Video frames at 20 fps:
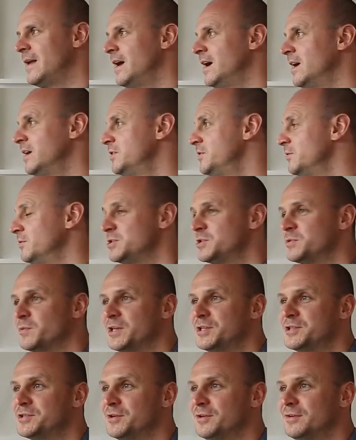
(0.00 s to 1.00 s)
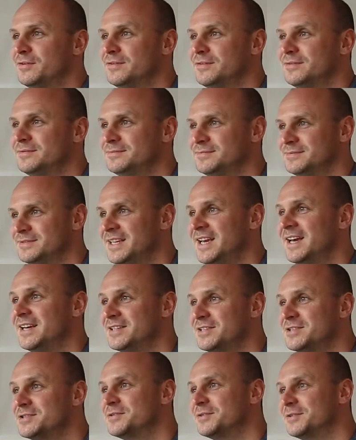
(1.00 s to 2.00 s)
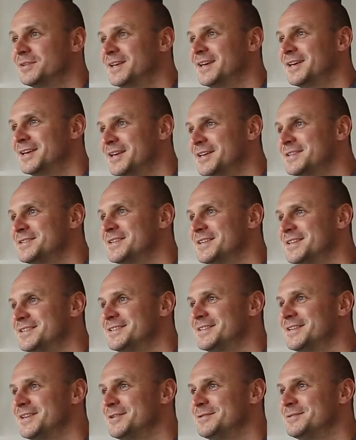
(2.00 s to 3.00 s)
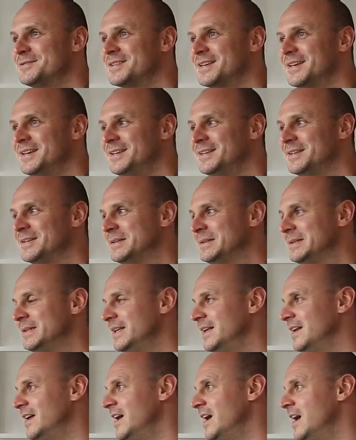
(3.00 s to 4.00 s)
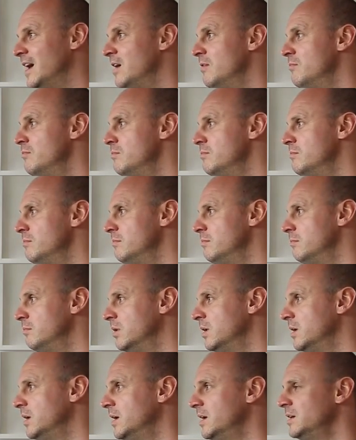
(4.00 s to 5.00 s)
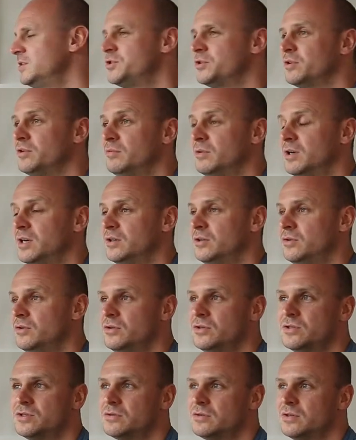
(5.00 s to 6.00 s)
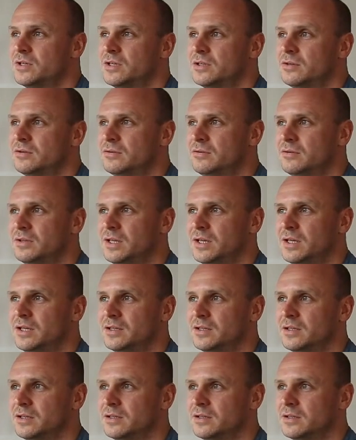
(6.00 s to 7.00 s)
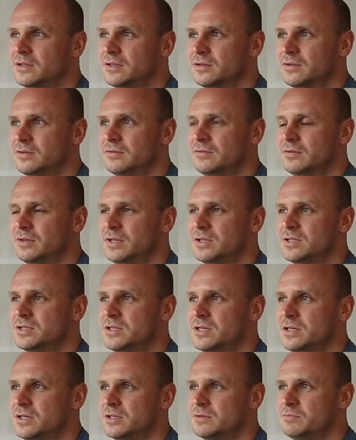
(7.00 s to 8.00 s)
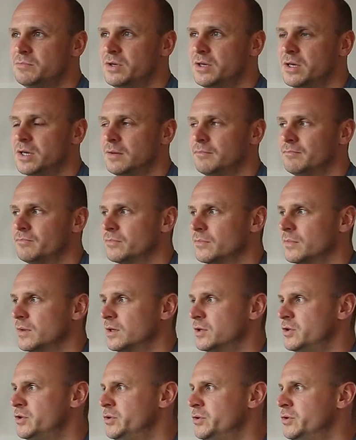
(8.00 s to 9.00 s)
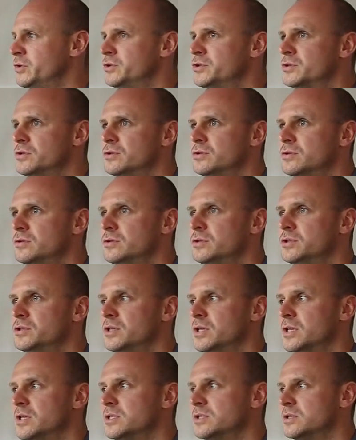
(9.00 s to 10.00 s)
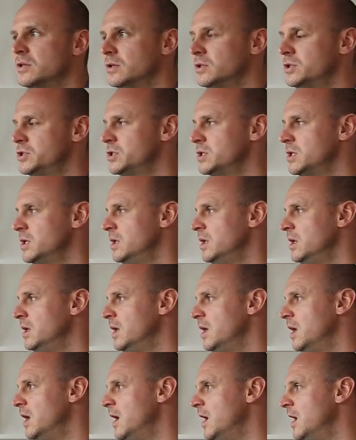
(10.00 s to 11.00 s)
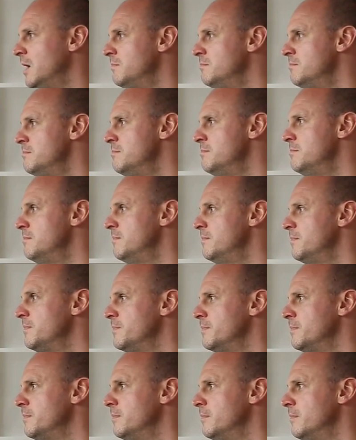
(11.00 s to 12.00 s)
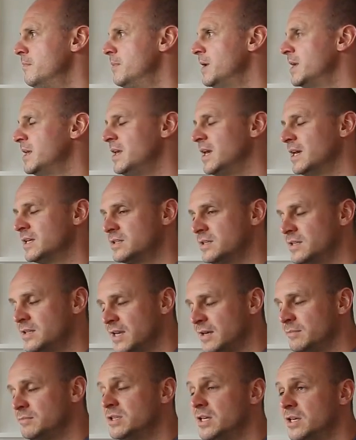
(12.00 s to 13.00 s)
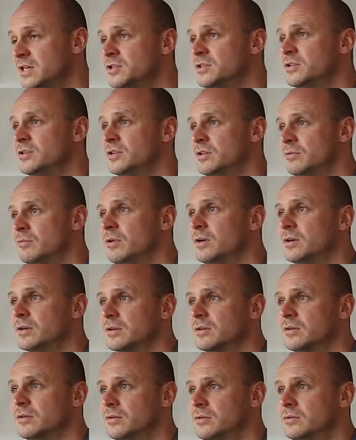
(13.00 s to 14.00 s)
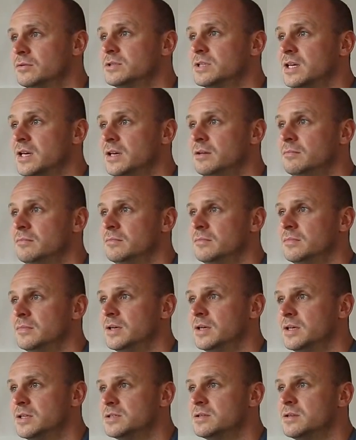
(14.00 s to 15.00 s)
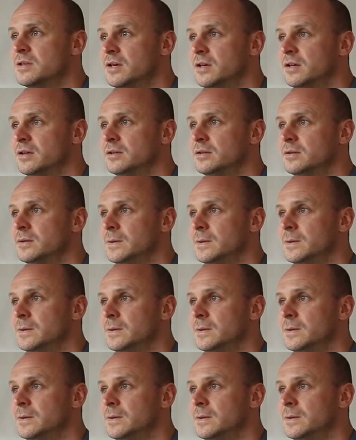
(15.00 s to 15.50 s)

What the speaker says: I don't switch off. Yeah, so I guess there is a downside. But I enjoy what I do, so I don't really see it as being a huge intrusion as such. But yes, the temptation to work the whole time is there.